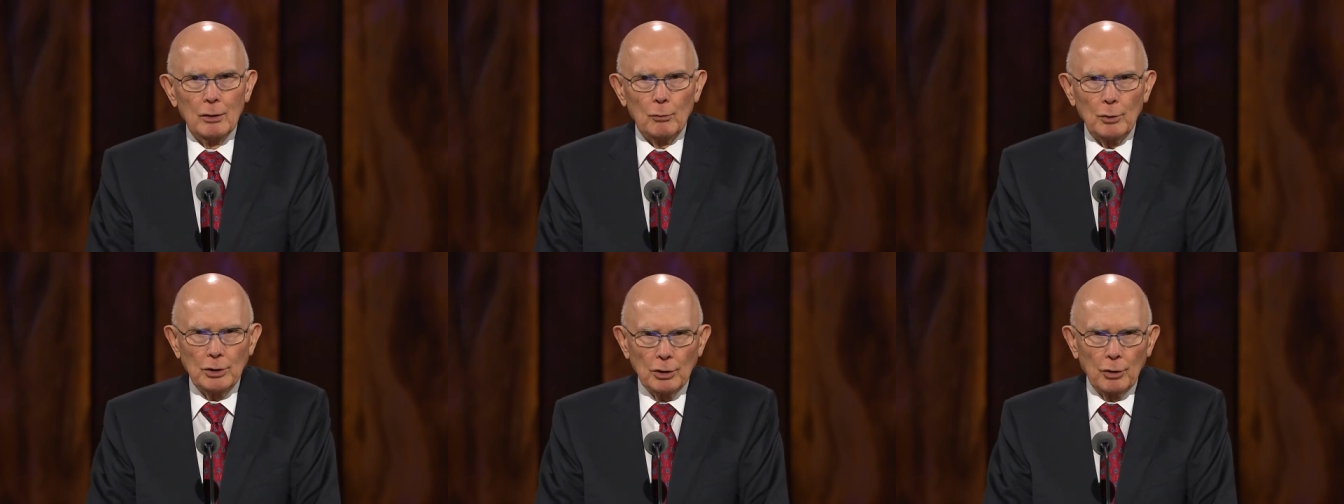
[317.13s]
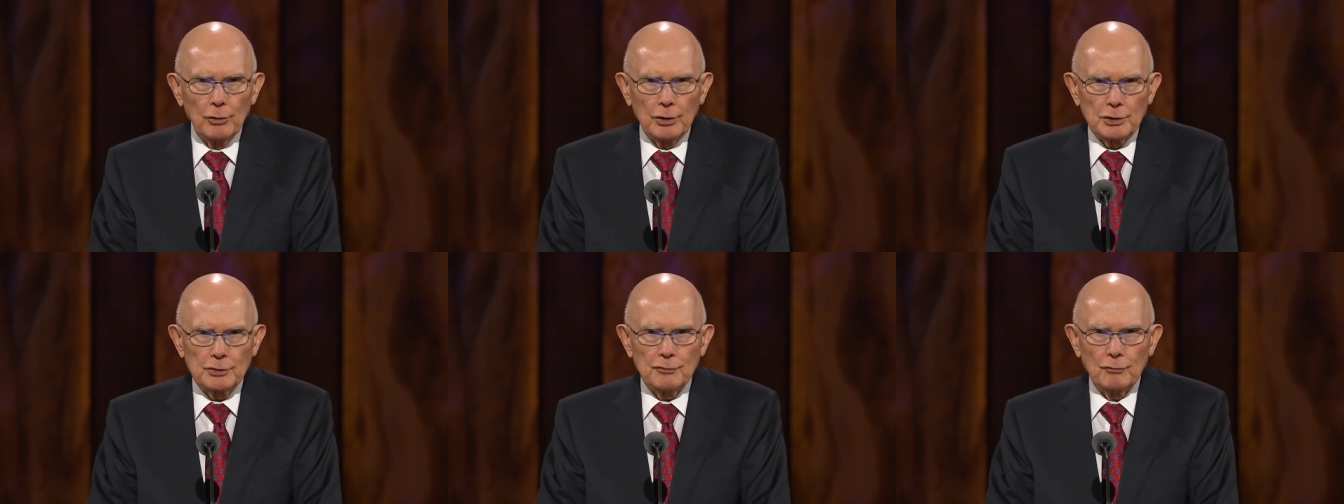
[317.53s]
We know
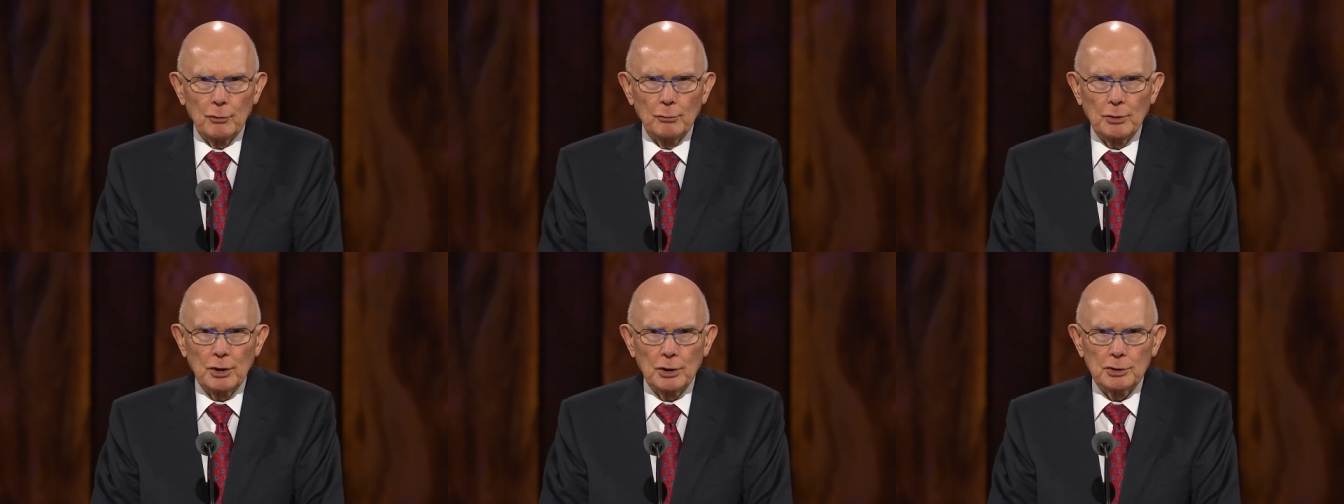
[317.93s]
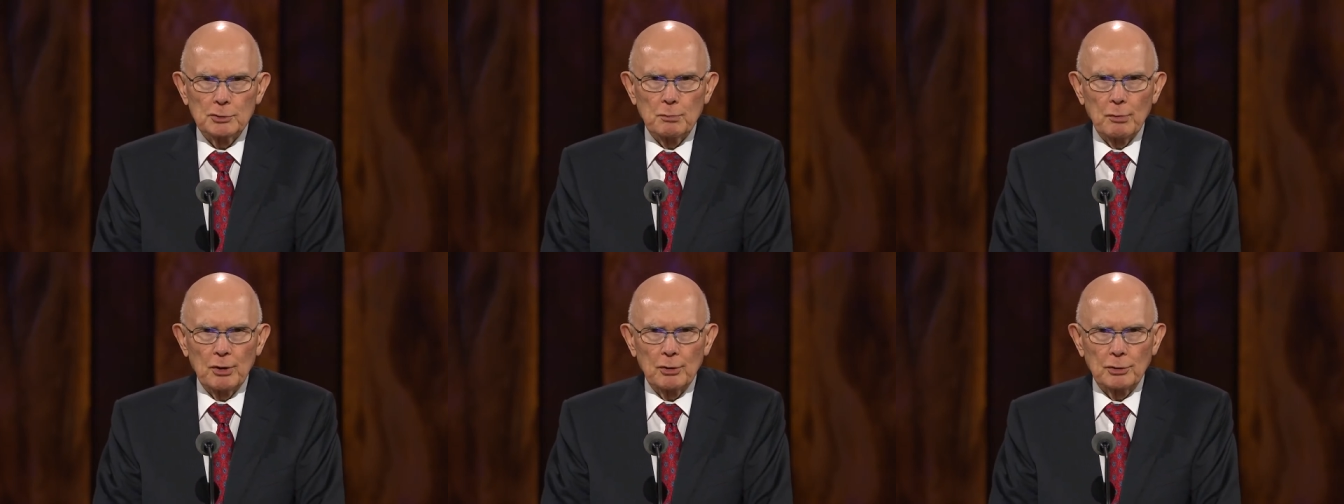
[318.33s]
this from the
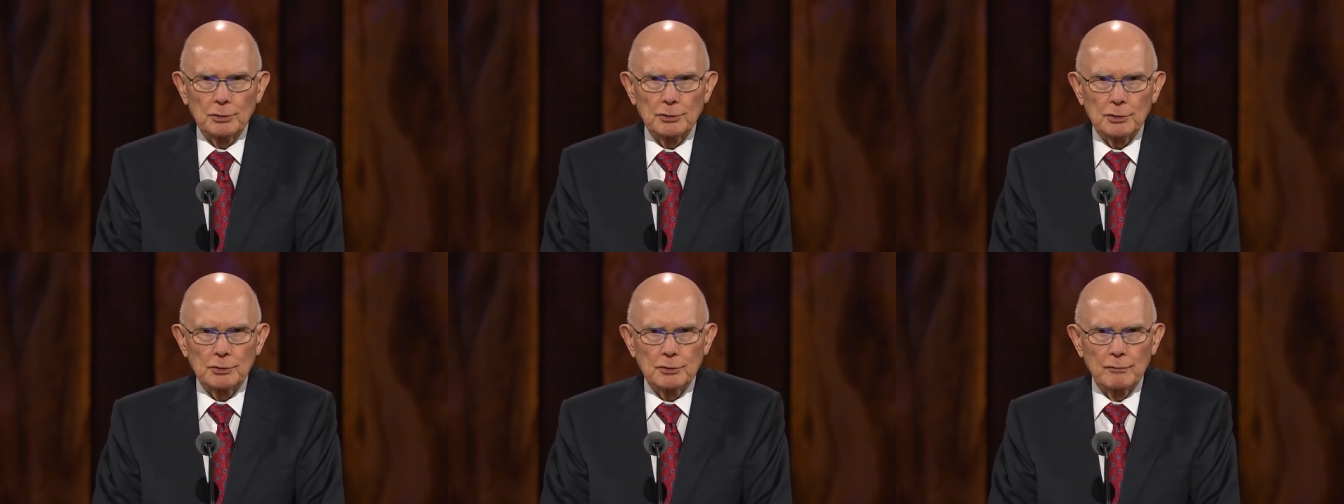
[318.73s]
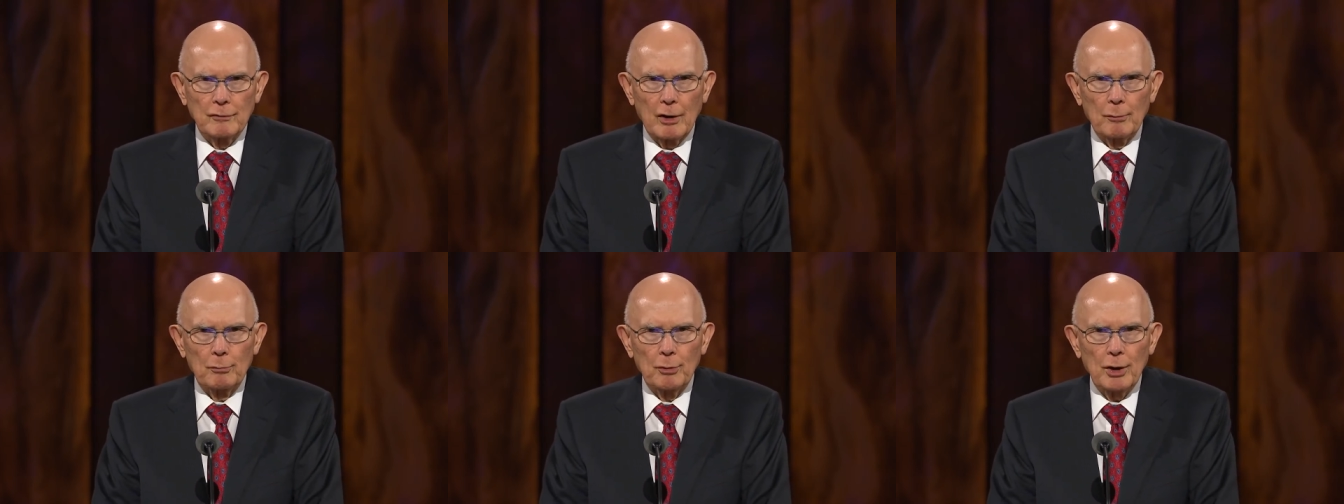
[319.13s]
experiences of
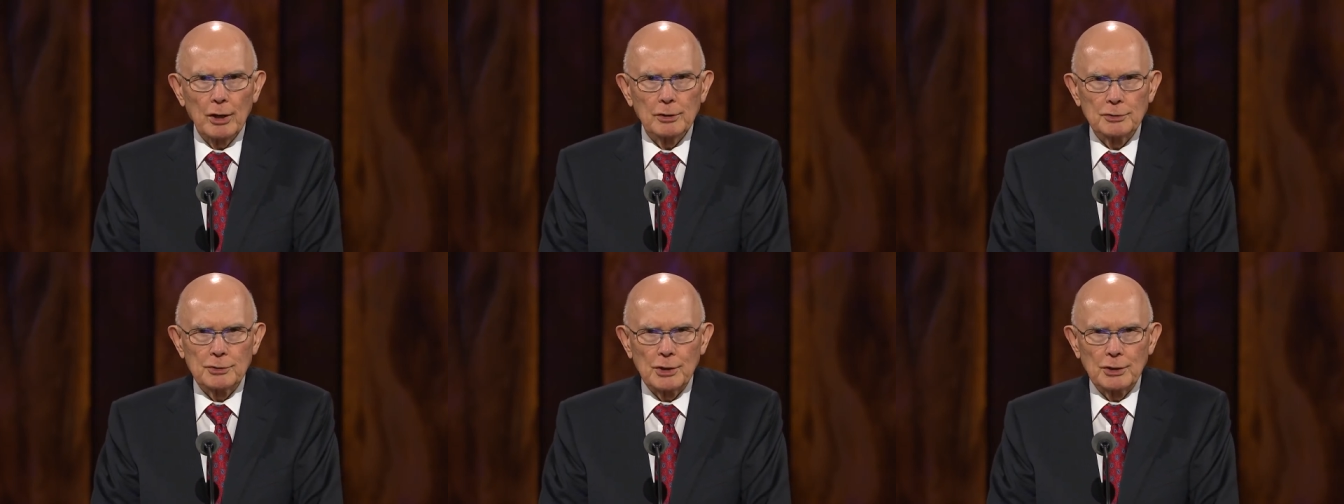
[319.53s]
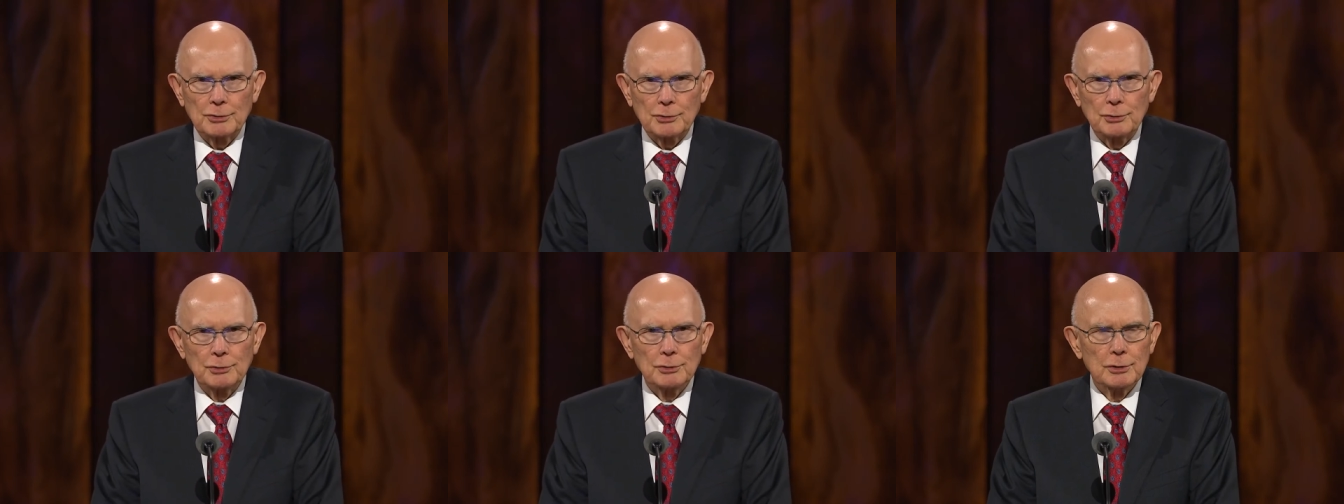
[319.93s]
our
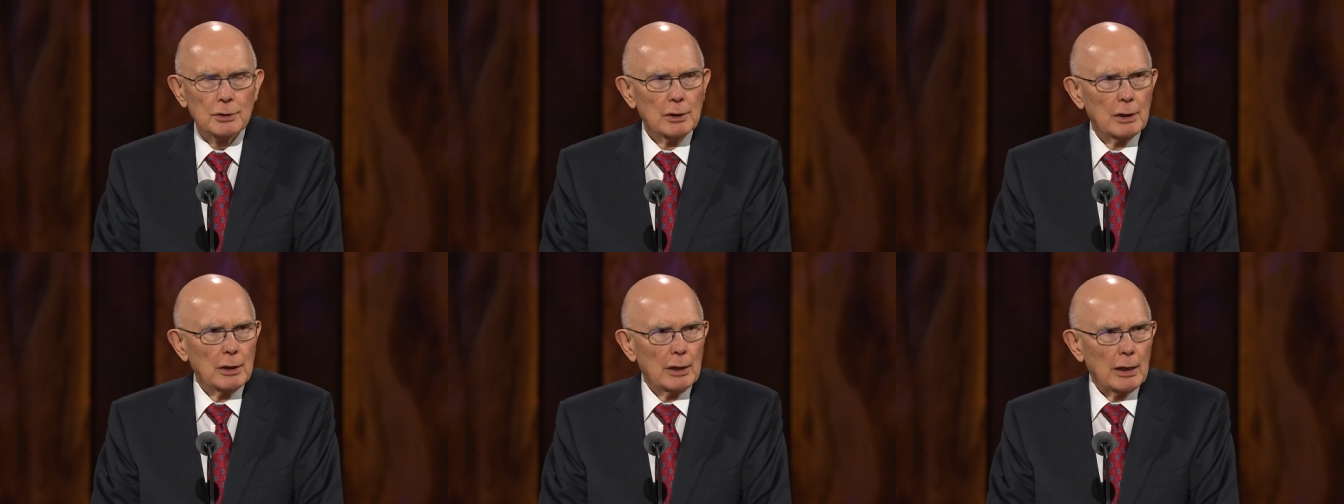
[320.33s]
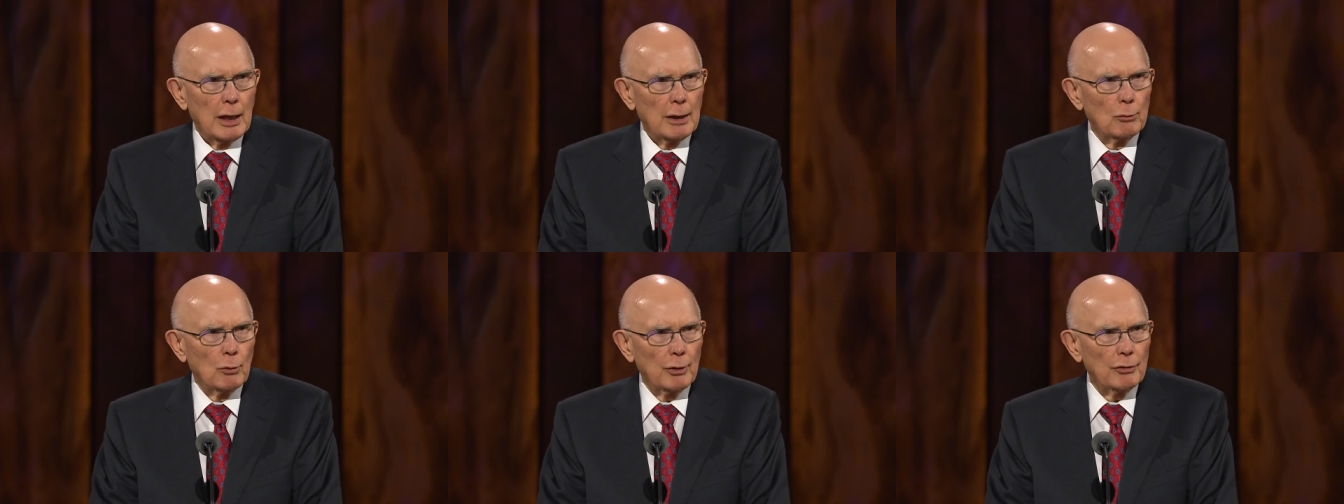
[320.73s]
predecessors
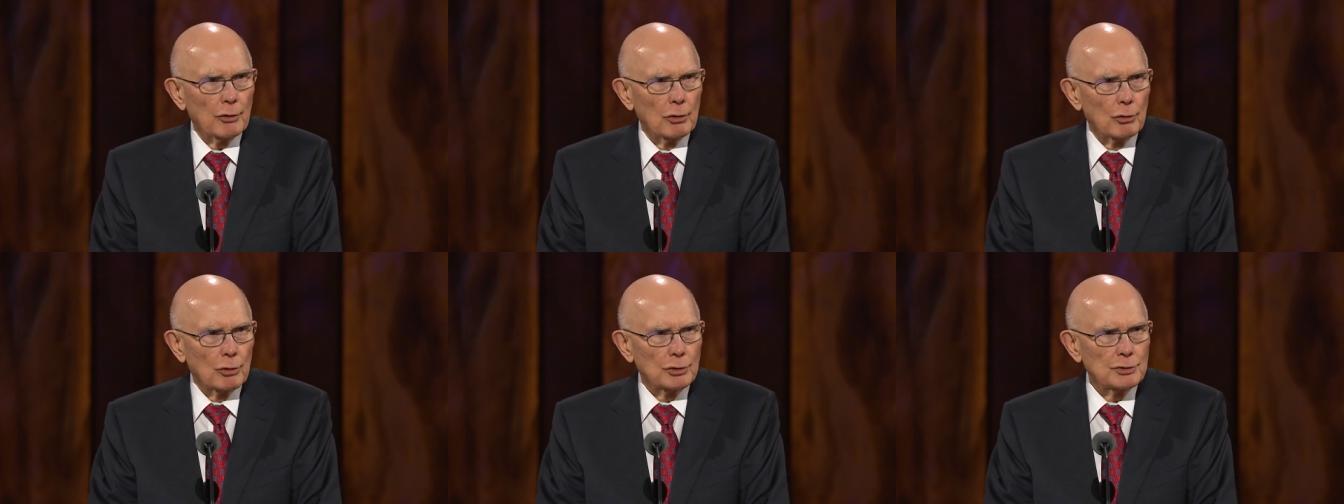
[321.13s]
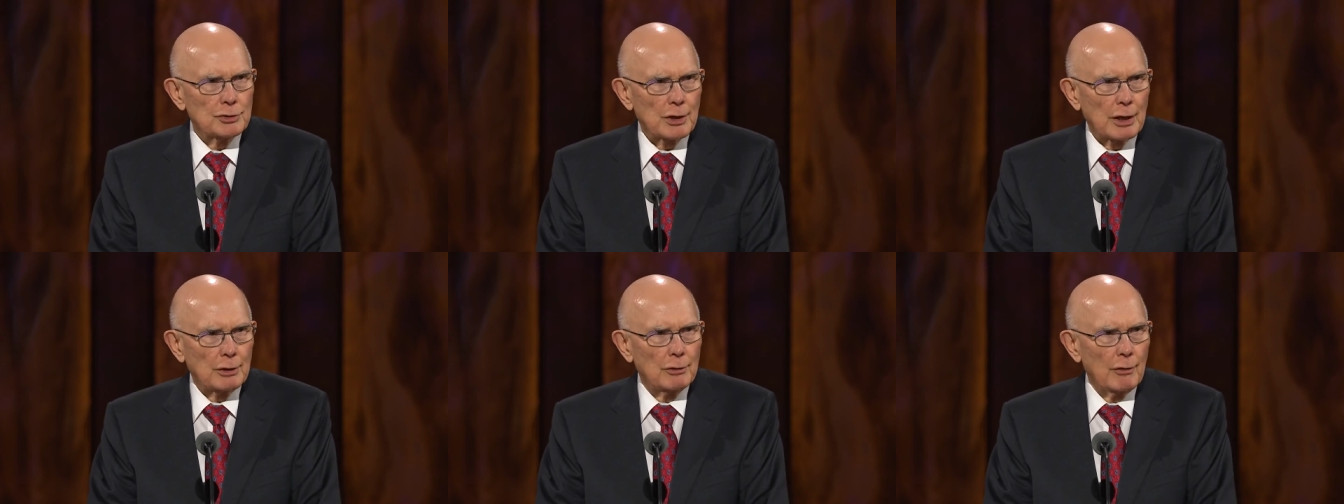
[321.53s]
and what the Lord
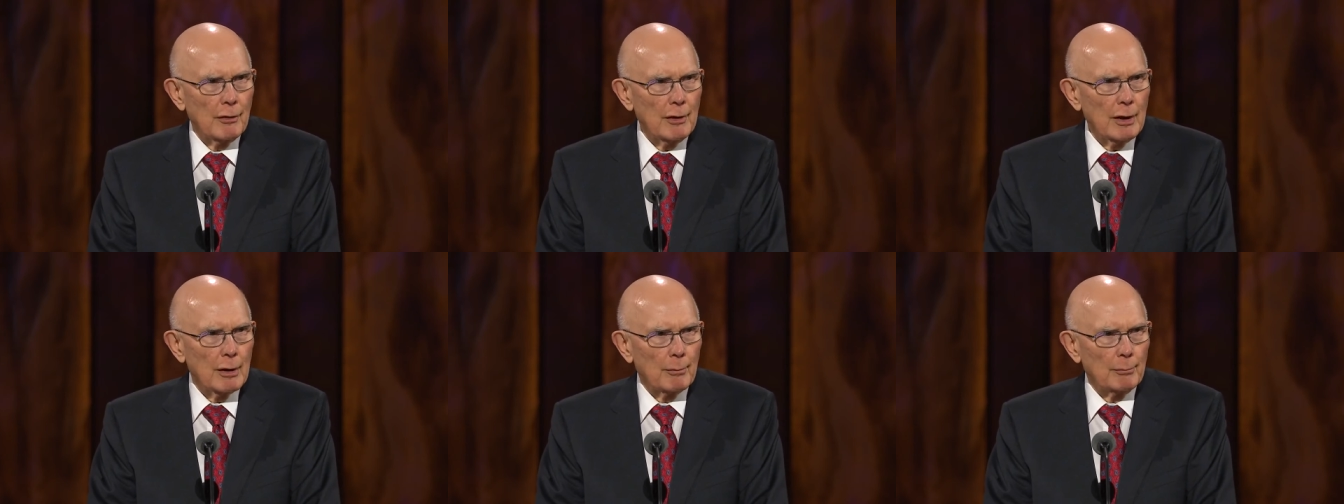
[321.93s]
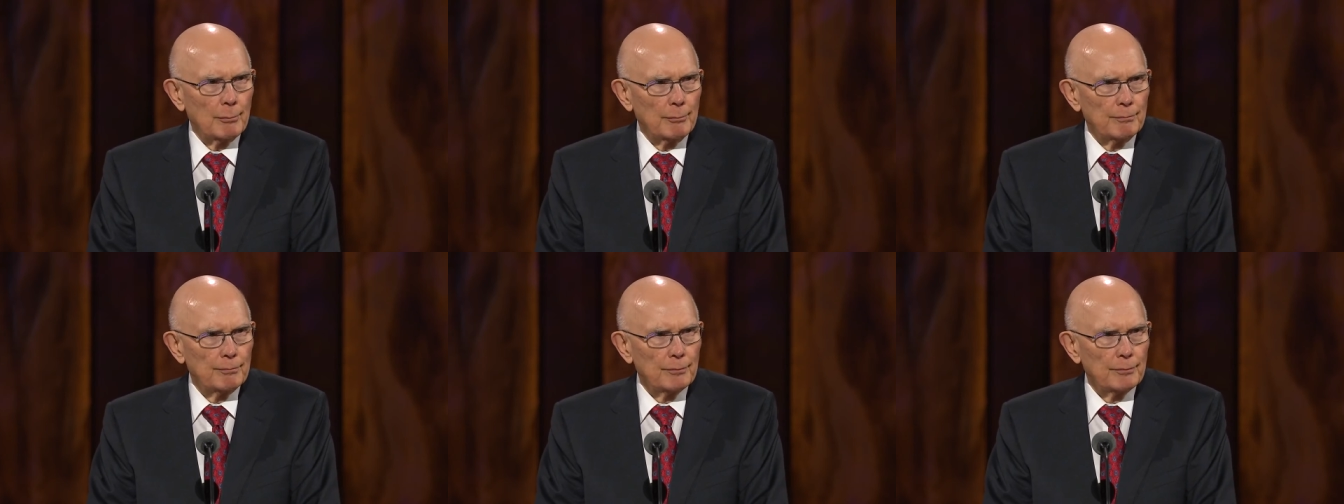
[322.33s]
said to them.